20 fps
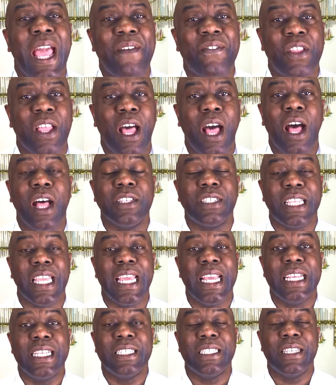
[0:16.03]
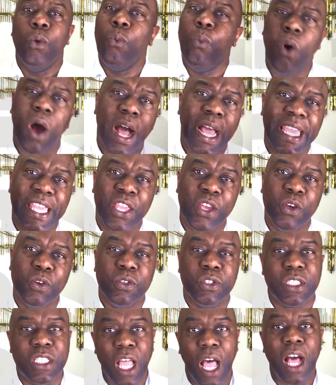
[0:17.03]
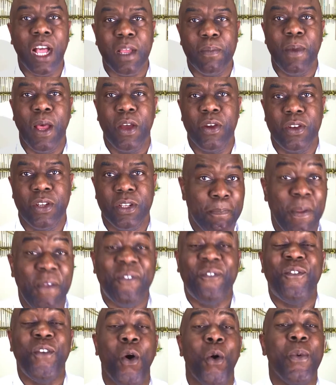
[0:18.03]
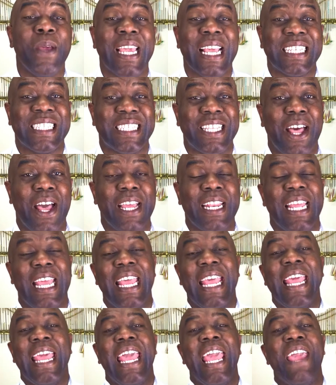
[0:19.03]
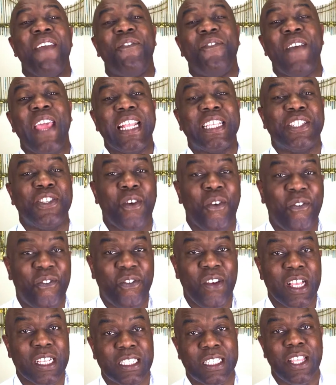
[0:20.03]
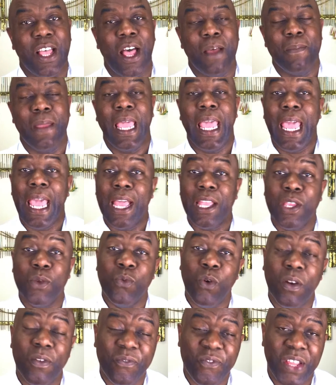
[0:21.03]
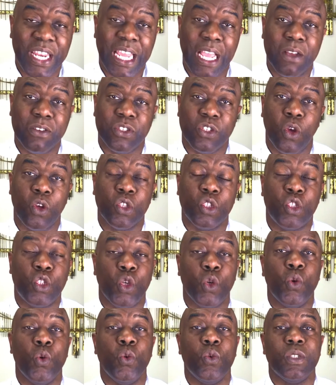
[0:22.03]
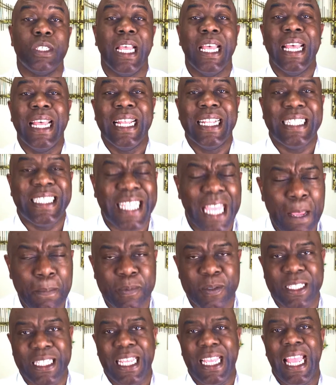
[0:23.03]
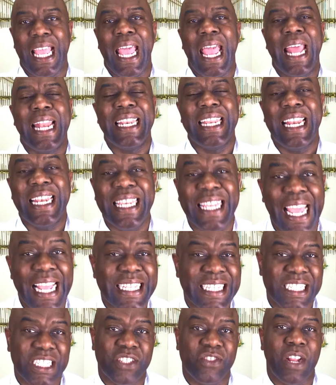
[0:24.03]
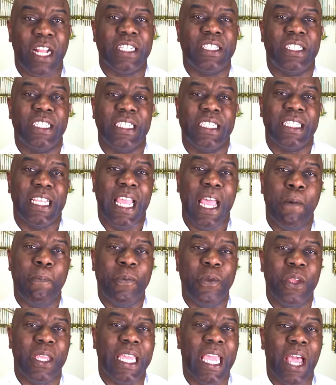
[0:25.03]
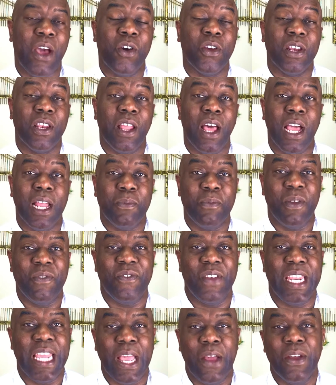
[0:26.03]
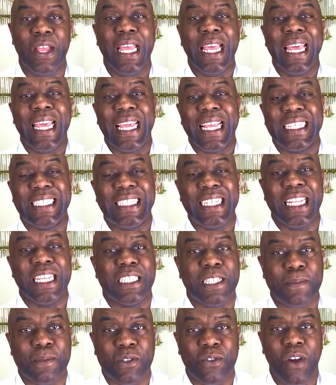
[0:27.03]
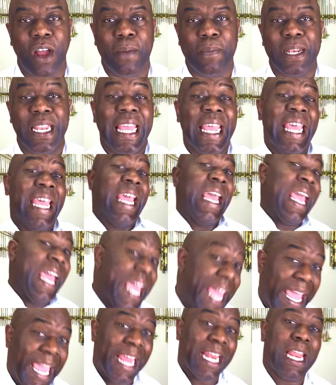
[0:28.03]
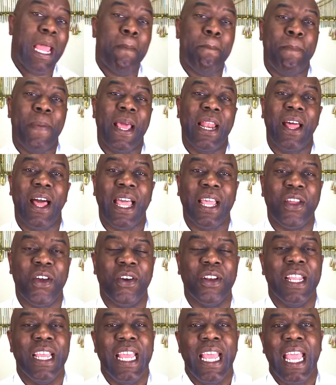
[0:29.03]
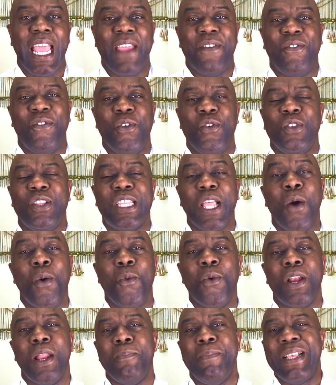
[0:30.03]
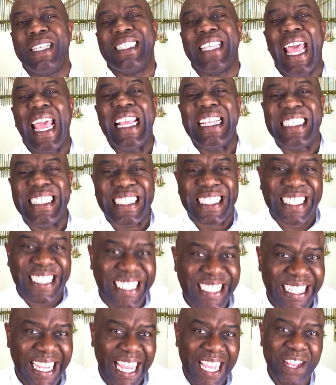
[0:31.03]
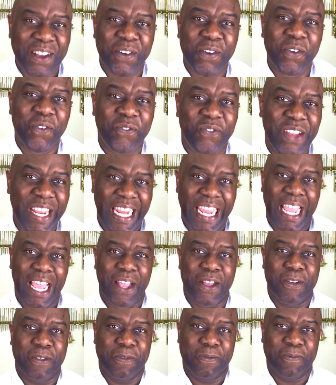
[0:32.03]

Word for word: have to ask is, why use dark mode? Before we get started, if it's your first time here and you want videos on tools, tips, and the latest strategies to help you get online with video, consider subscribing. Hit that bell icon if you don't want to miss a single video.